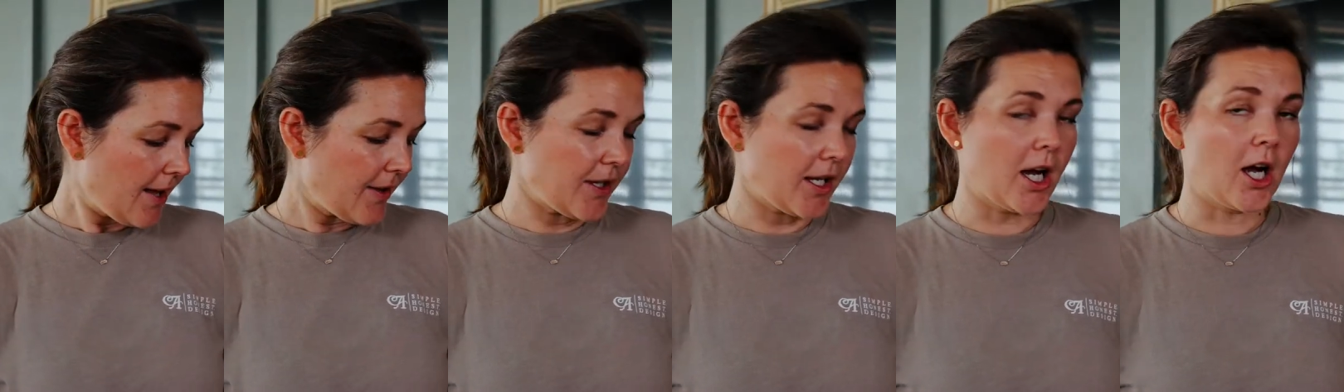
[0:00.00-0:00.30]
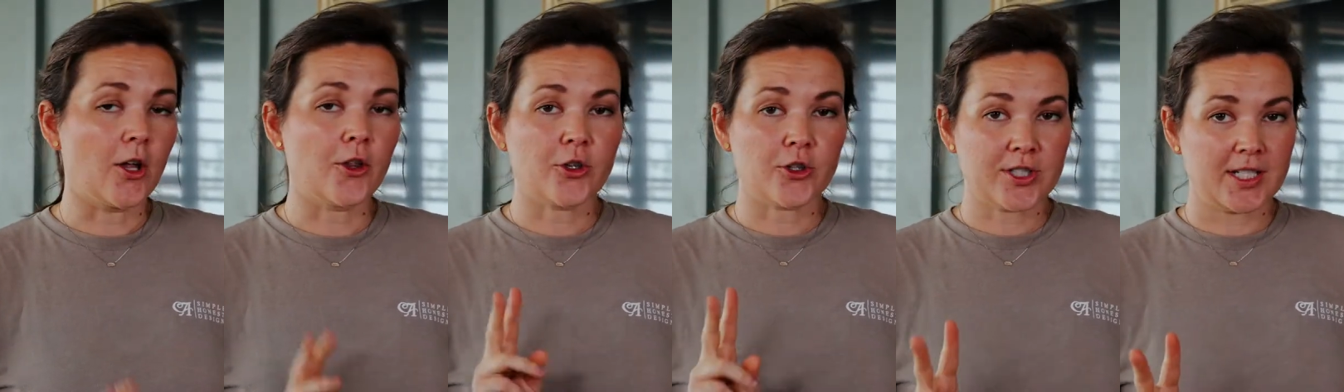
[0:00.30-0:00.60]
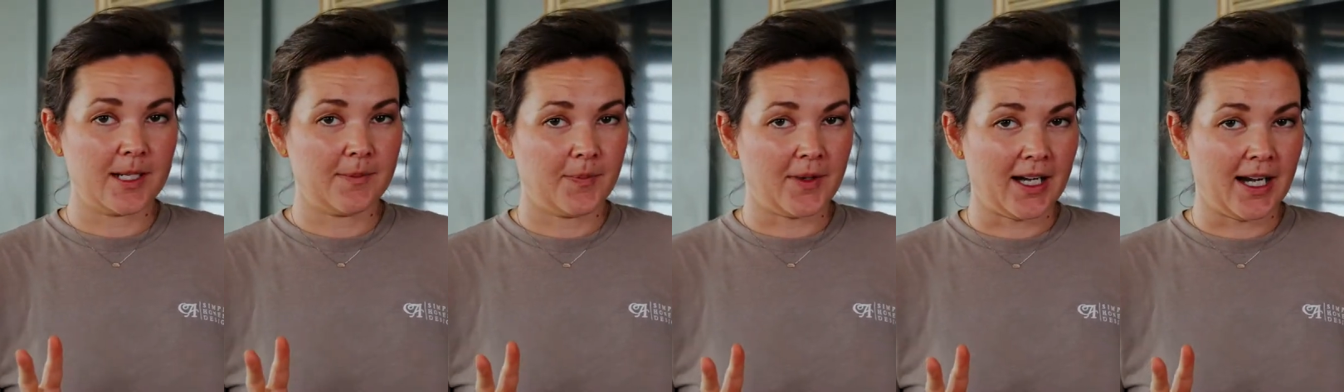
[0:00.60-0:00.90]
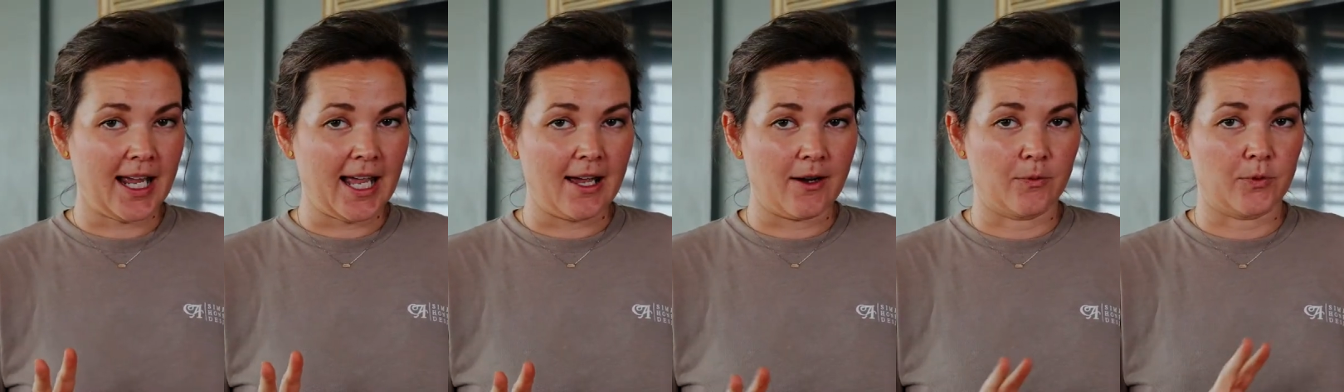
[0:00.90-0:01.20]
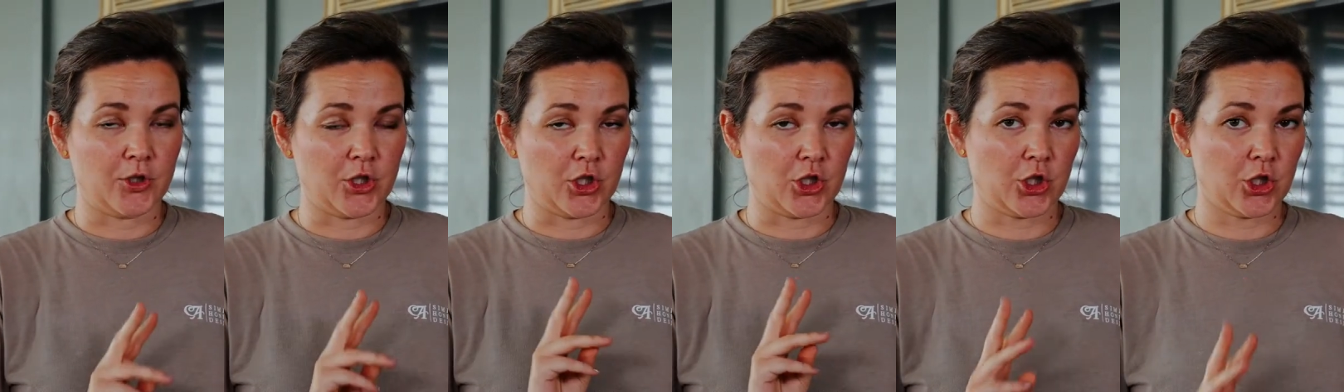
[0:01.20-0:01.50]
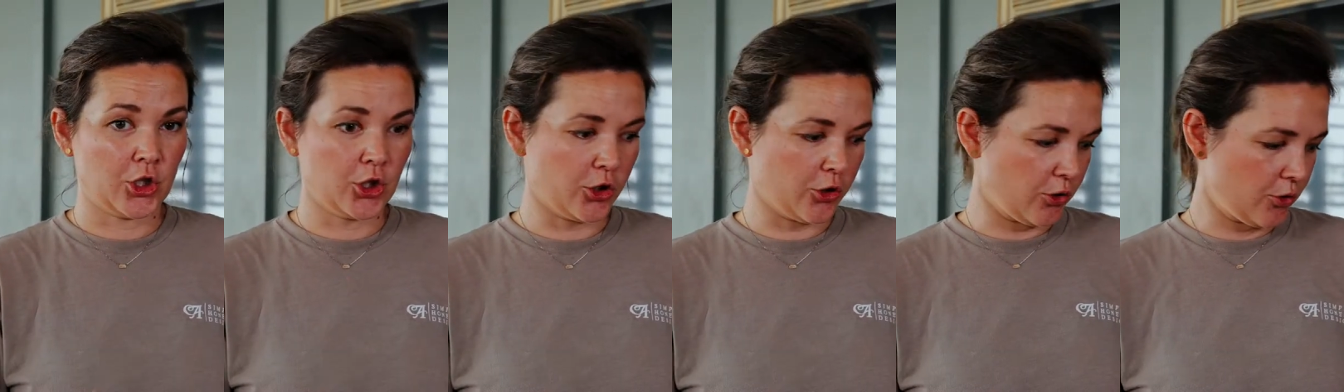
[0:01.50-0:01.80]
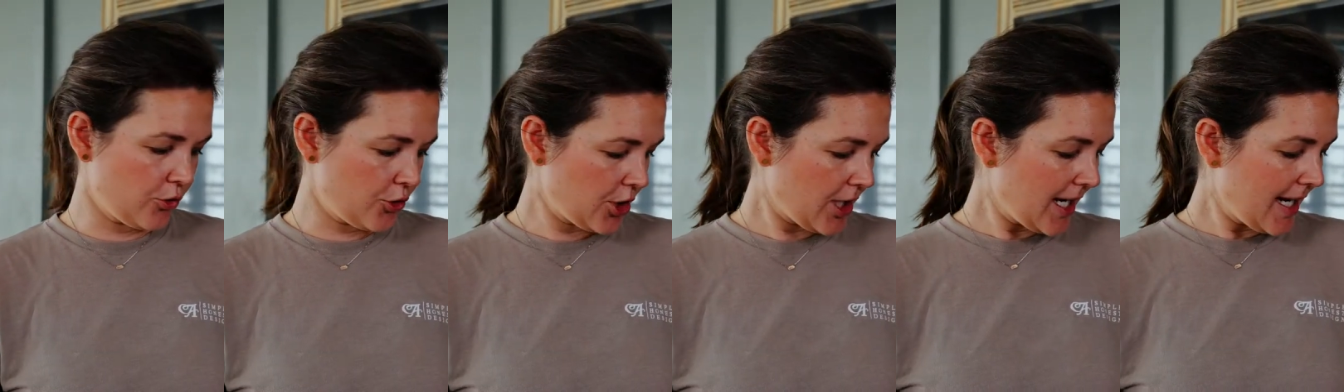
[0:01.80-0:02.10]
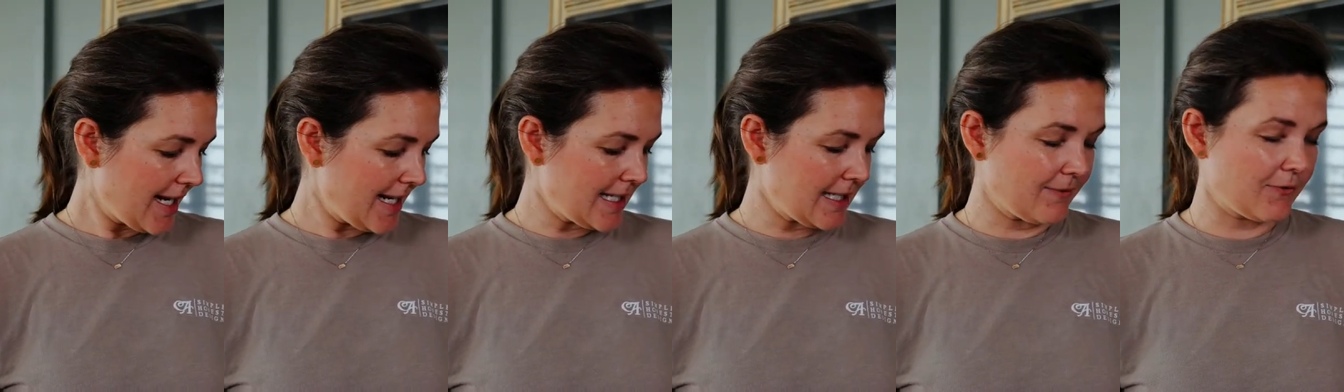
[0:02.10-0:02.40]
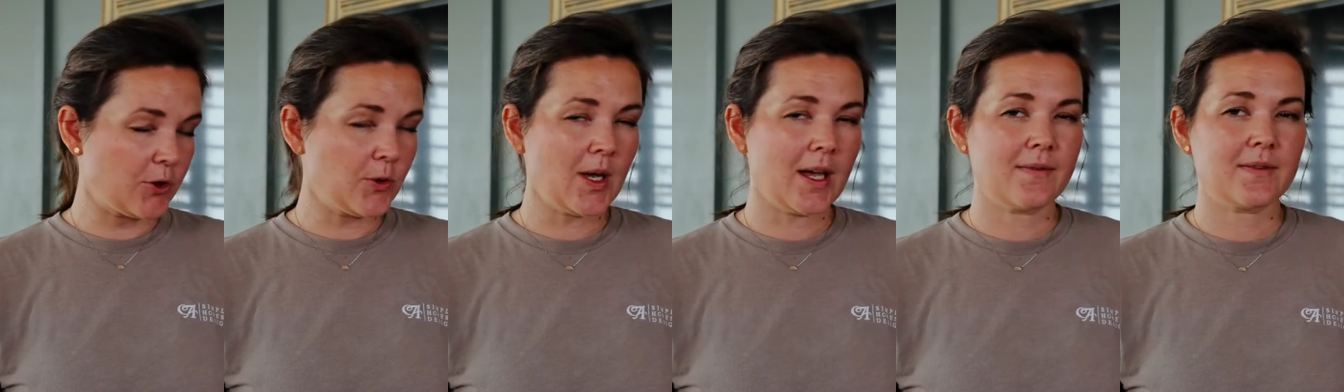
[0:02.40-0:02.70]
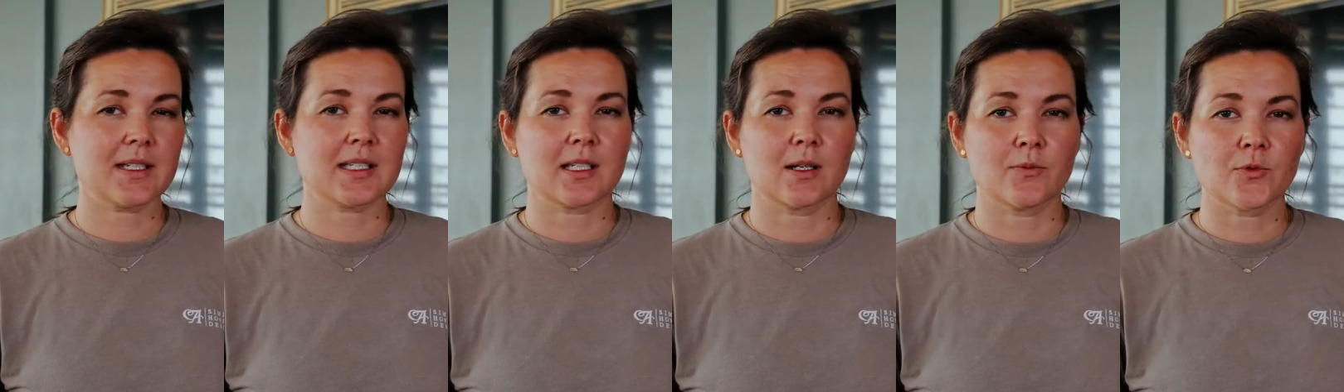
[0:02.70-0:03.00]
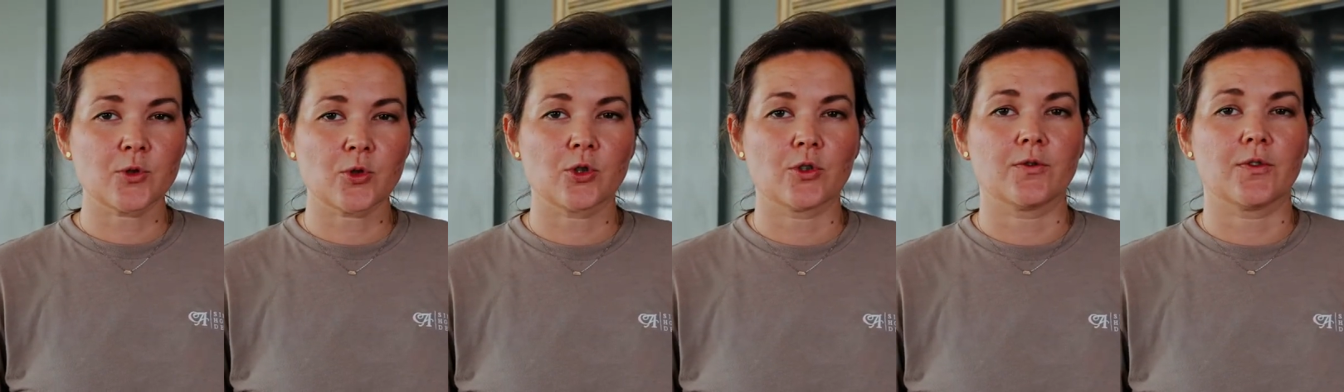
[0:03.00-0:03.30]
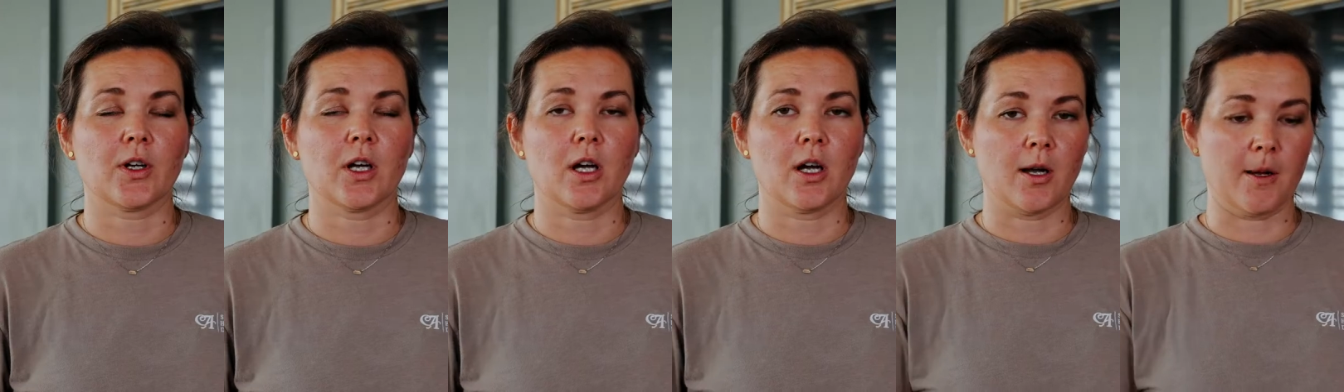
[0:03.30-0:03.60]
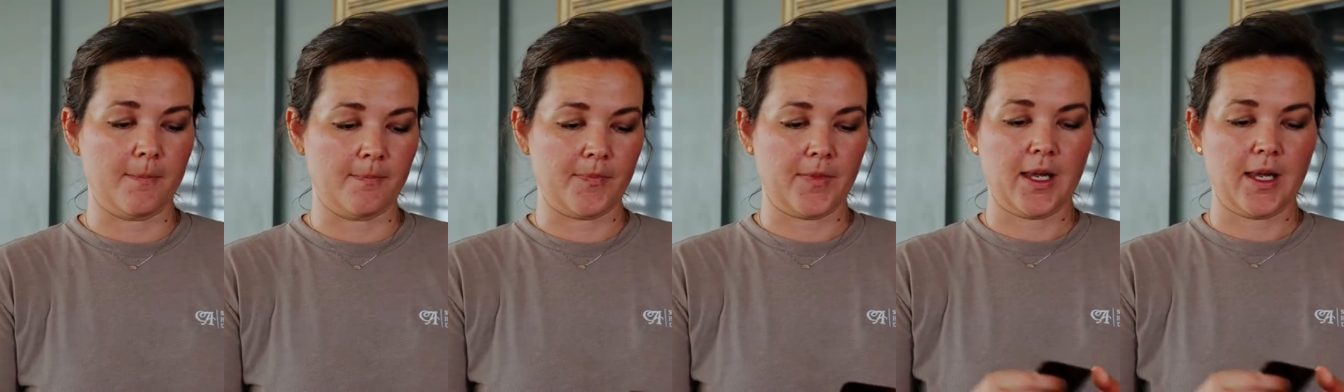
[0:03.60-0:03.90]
The other tip that I have, which is huge, is if you have some sort of um,